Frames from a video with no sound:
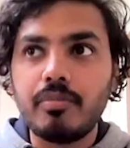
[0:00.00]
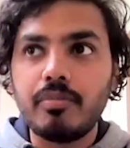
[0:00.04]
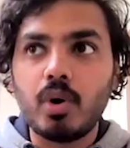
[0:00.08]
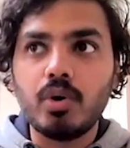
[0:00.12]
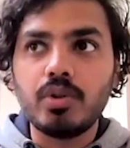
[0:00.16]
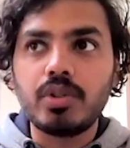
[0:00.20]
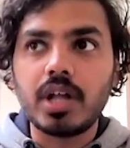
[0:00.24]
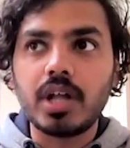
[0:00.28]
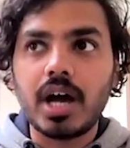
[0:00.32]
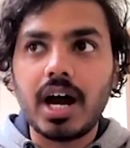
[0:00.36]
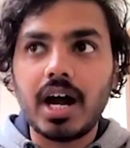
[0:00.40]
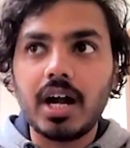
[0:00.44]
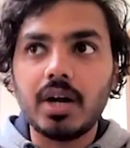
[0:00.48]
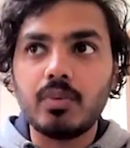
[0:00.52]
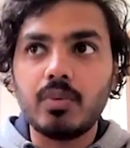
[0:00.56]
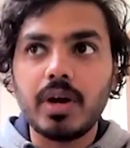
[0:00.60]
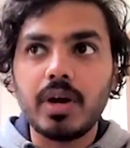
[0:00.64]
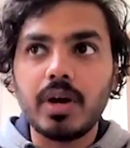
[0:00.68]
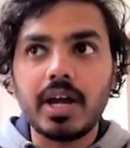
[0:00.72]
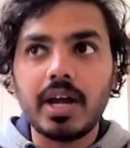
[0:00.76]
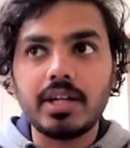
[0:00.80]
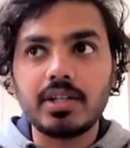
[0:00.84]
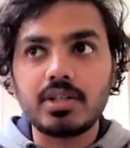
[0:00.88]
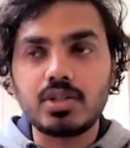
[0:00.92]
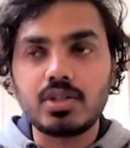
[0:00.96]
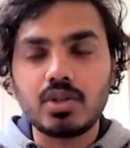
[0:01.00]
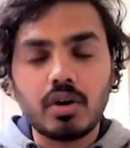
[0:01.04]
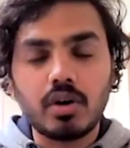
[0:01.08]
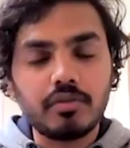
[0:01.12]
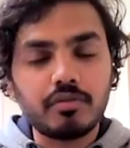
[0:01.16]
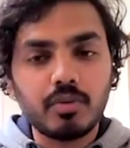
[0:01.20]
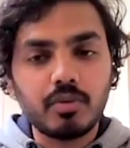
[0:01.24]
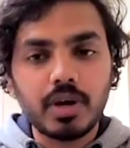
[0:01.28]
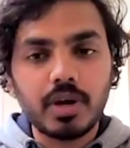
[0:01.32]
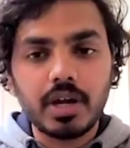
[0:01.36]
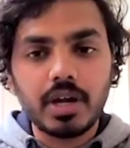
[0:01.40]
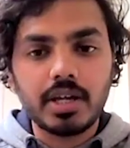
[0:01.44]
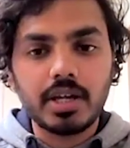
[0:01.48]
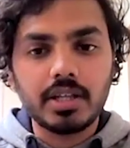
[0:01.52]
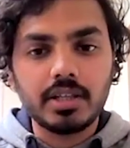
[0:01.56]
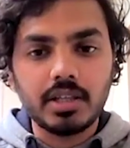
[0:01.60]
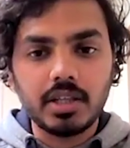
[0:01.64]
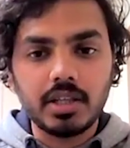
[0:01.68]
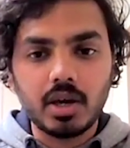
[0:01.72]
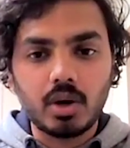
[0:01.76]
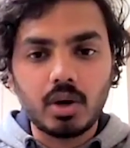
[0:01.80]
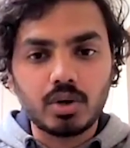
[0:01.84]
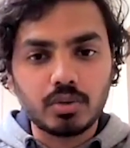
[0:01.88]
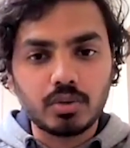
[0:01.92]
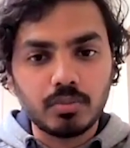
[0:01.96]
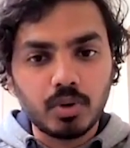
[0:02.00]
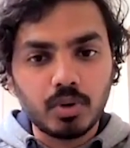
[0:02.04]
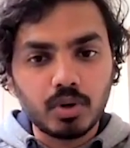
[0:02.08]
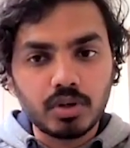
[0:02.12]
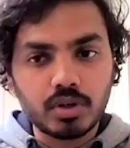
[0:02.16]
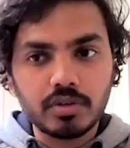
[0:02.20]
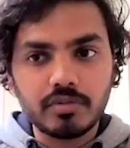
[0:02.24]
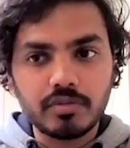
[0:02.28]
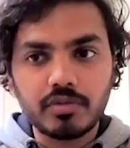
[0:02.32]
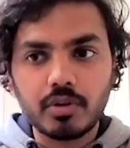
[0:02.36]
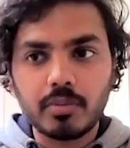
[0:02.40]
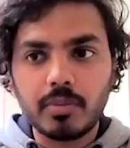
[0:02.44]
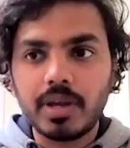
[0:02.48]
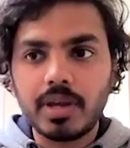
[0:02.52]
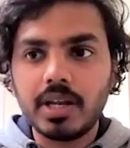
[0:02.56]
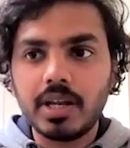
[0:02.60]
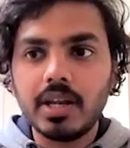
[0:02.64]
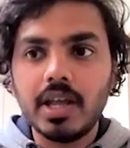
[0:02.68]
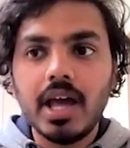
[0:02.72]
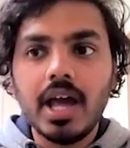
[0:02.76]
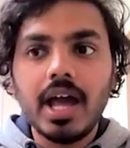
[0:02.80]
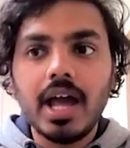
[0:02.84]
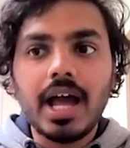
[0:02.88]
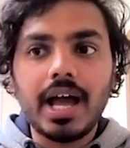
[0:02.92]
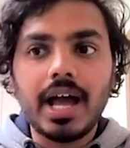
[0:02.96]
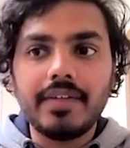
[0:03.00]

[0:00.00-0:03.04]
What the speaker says: both hardware and software in the automotive domain,